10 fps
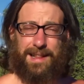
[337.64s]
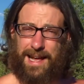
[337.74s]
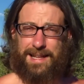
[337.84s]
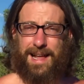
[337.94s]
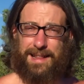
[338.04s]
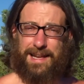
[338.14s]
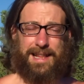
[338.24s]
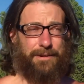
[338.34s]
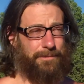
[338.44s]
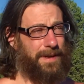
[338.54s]
And I
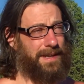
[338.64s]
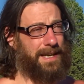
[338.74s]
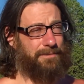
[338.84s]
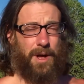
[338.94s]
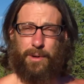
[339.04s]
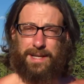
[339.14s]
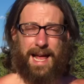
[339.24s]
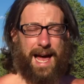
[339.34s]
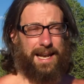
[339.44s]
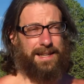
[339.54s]
like that feeling of
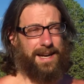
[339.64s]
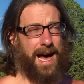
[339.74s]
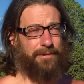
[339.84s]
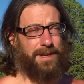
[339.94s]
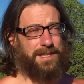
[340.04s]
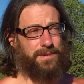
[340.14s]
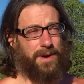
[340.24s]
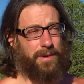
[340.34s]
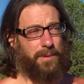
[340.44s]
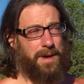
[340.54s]
knowing that and the confidence
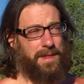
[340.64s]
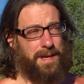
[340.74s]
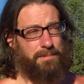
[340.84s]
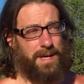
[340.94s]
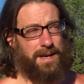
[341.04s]
going with it,